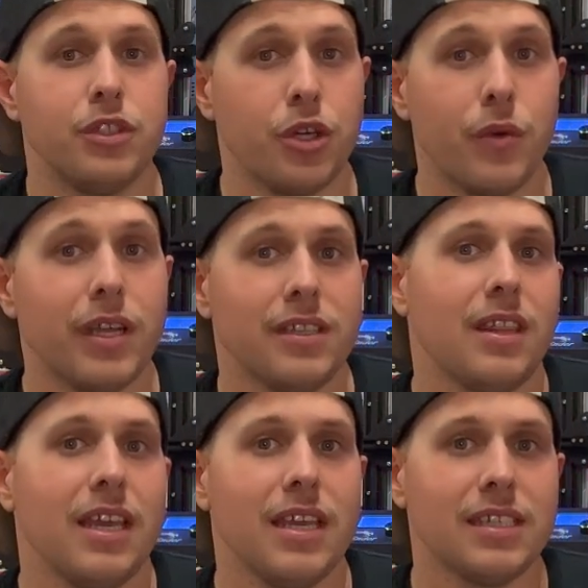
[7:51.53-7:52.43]
doing
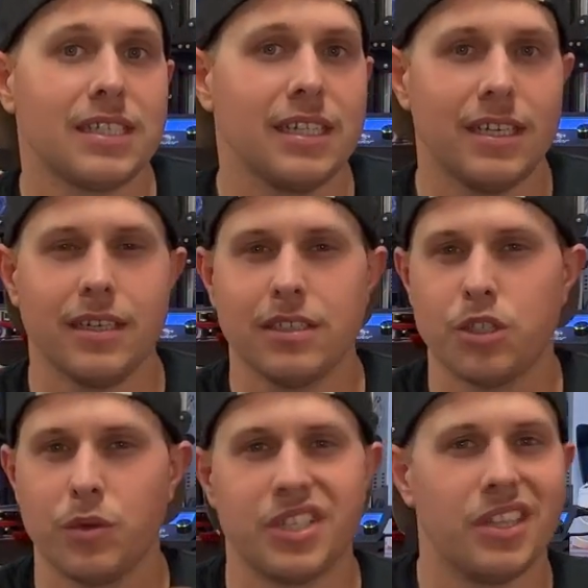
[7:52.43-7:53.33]
things and
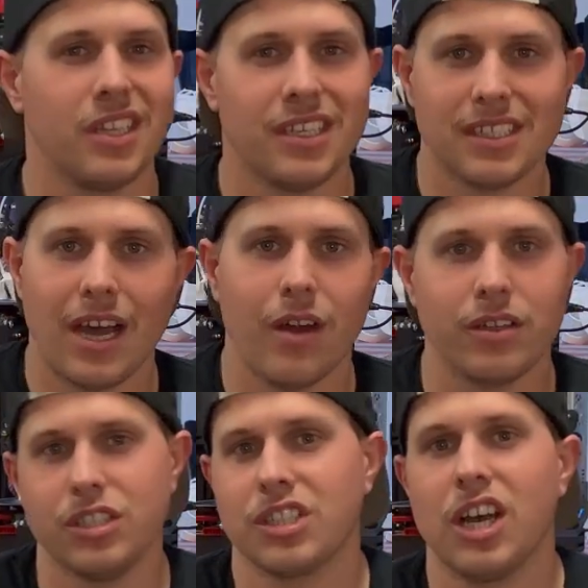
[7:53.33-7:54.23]
switching things out
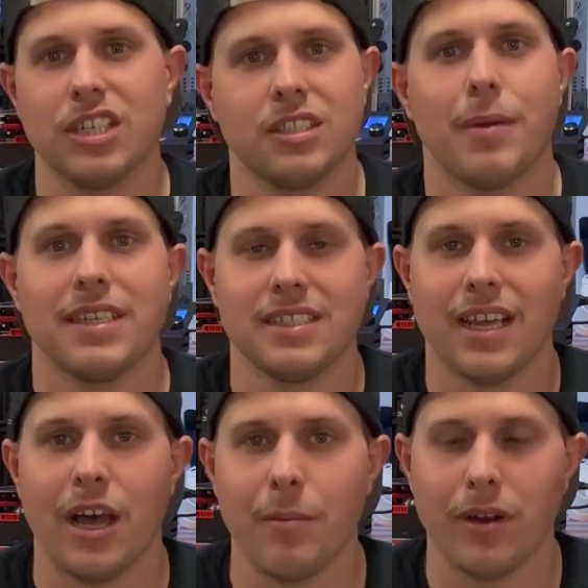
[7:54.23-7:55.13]
and just customizing
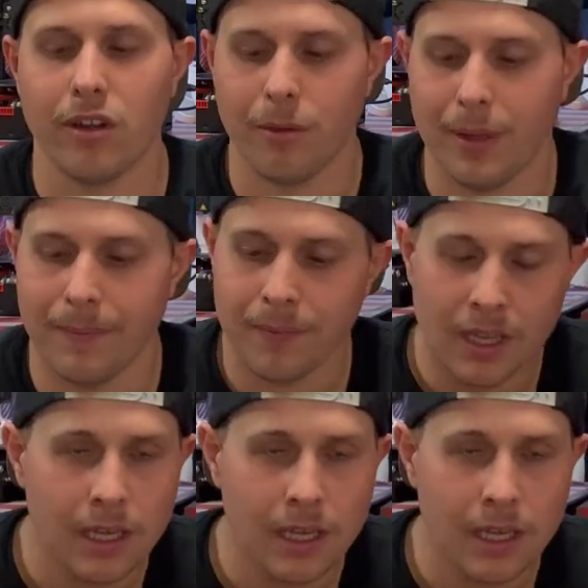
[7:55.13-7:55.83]
the helmet a little bit.